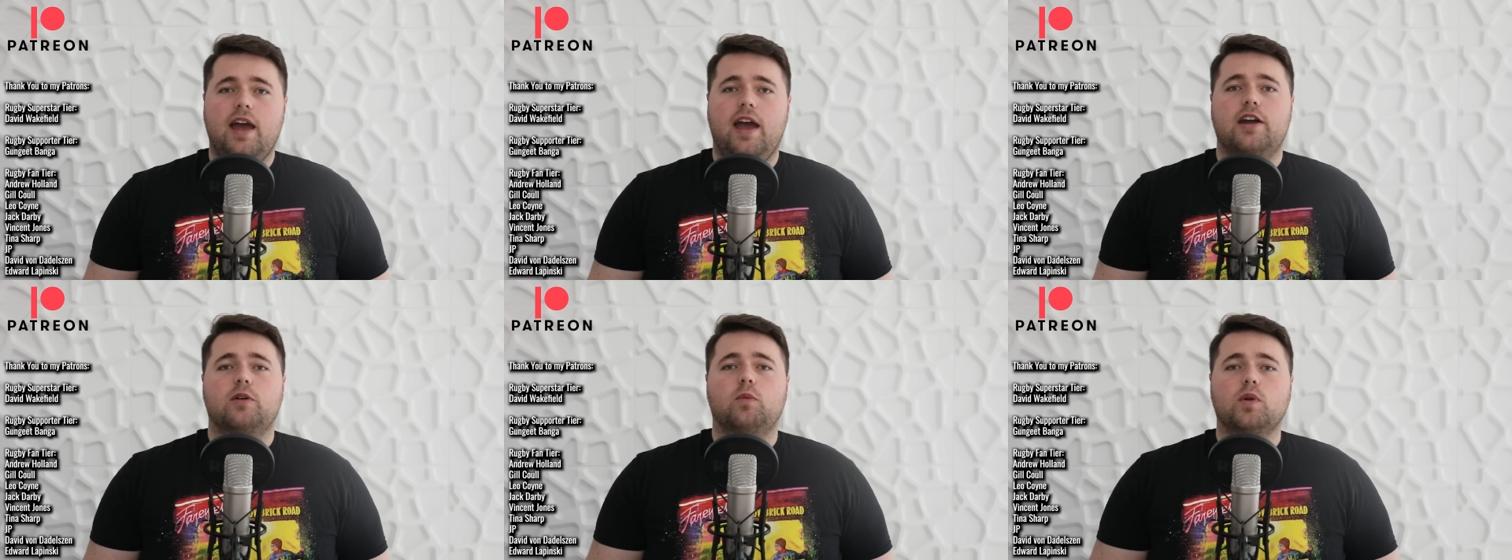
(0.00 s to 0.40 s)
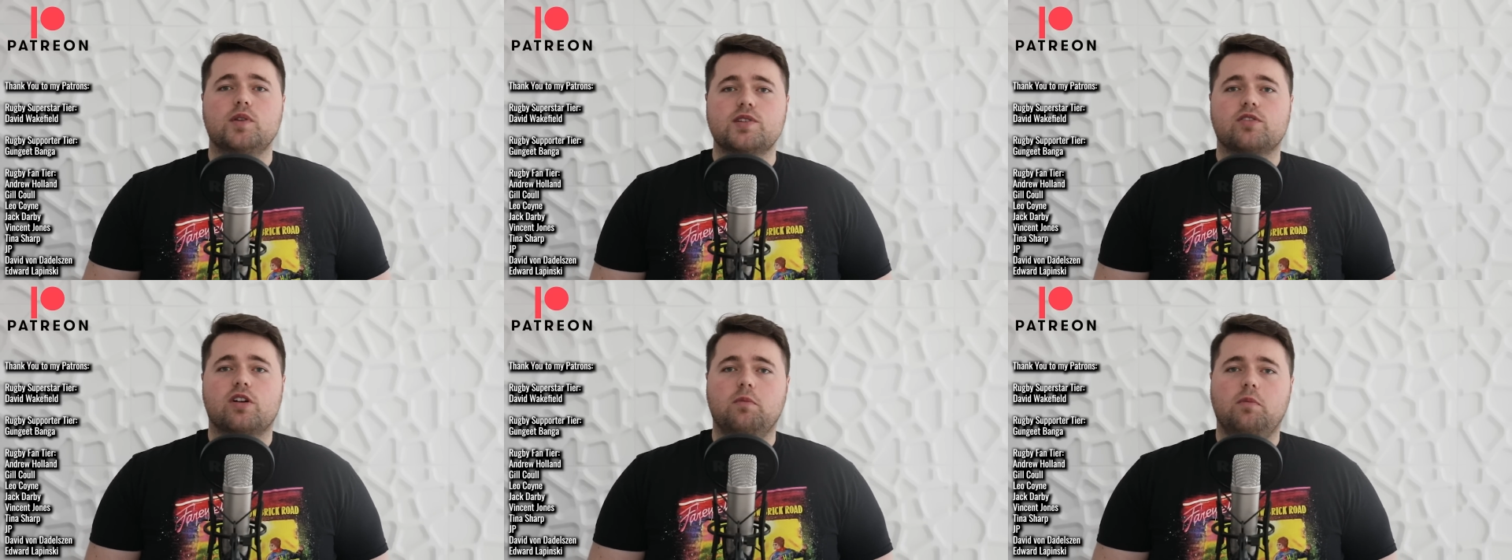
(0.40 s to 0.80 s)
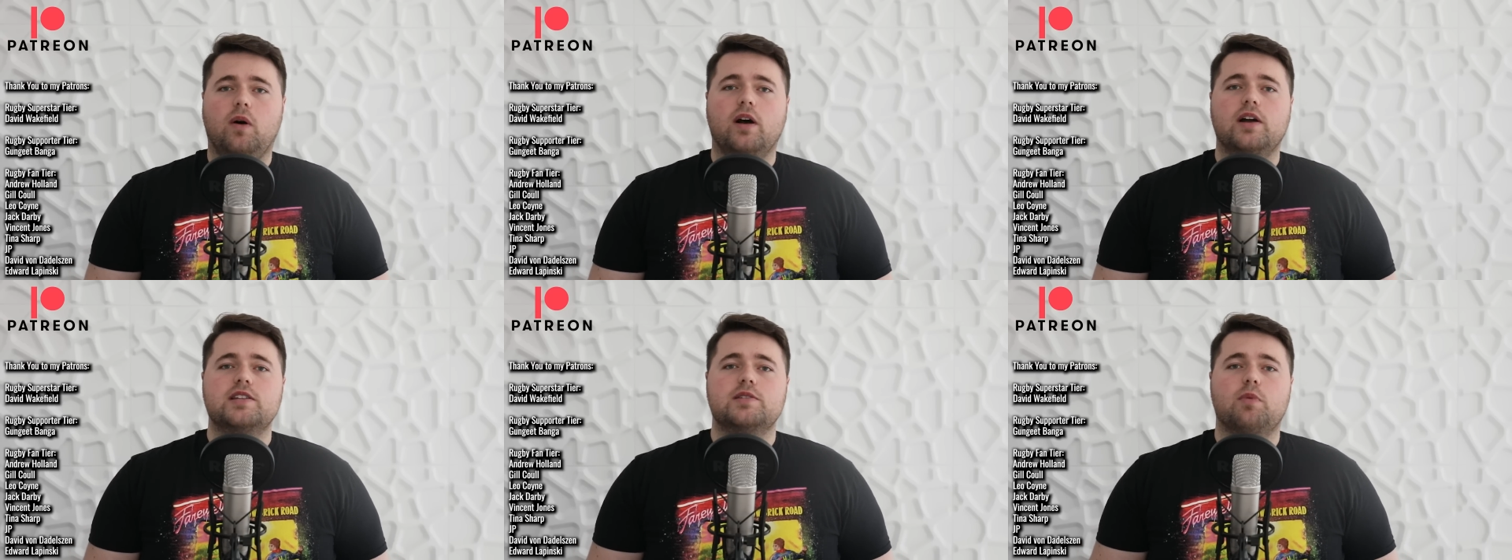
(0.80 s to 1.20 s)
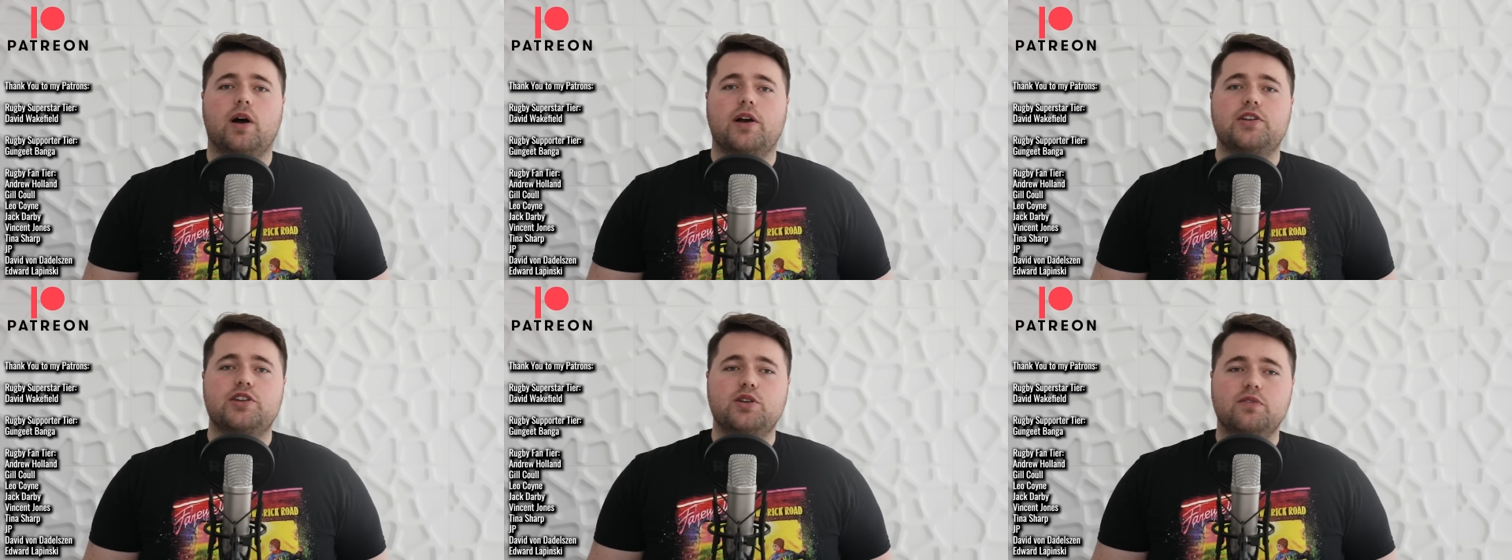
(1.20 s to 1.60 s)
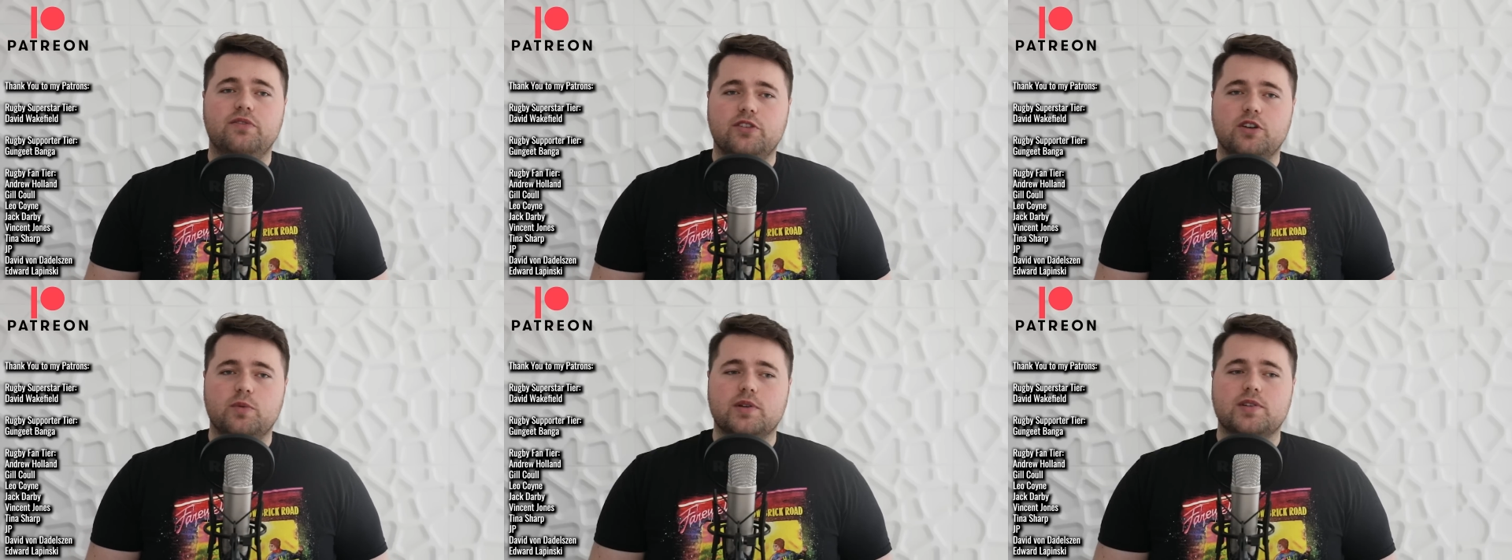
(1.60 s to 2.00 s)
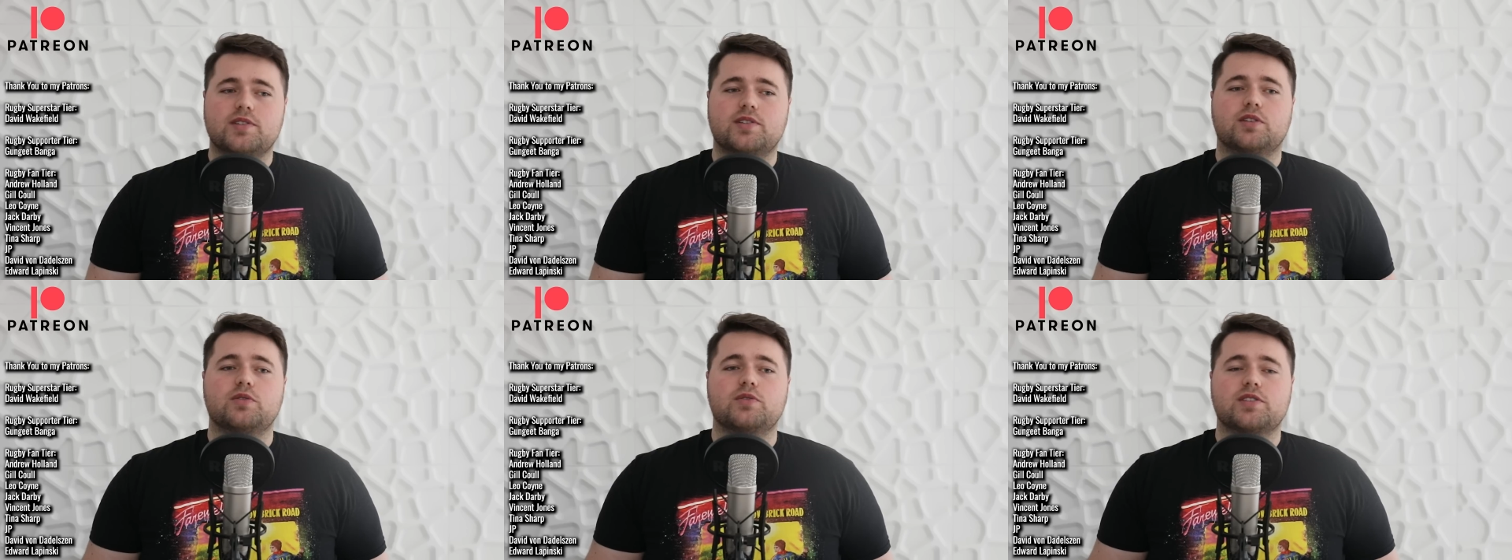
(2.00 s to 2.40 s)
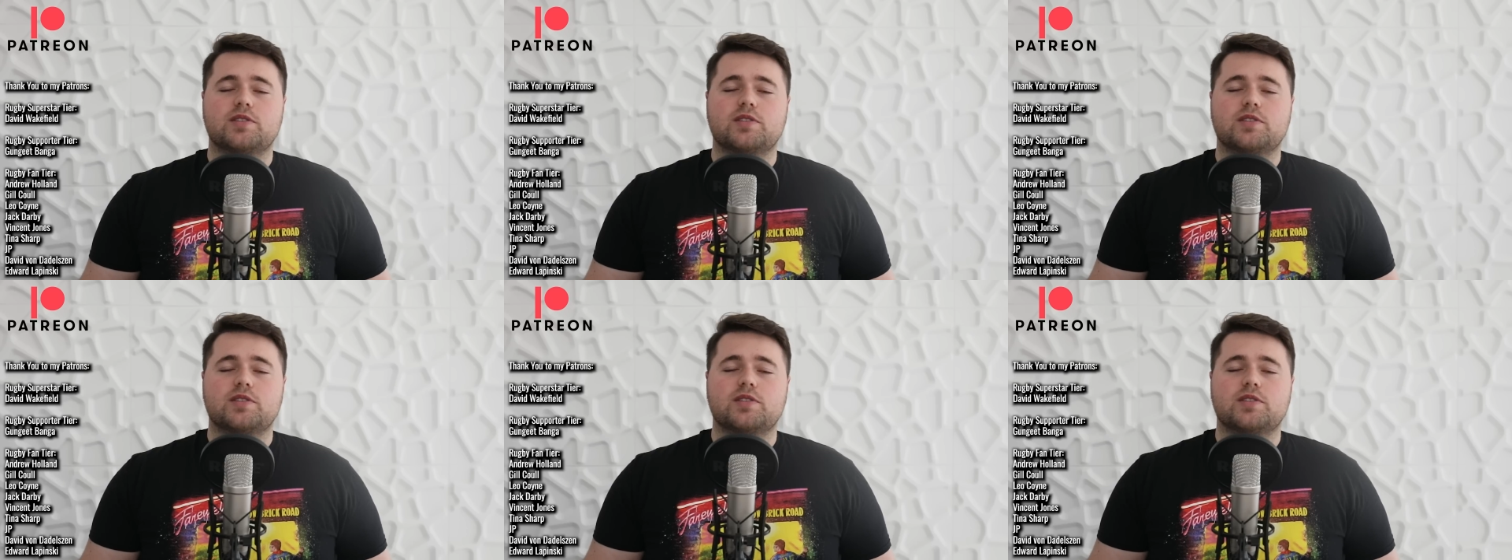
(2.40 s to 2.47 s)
and I want to remind my new viewers to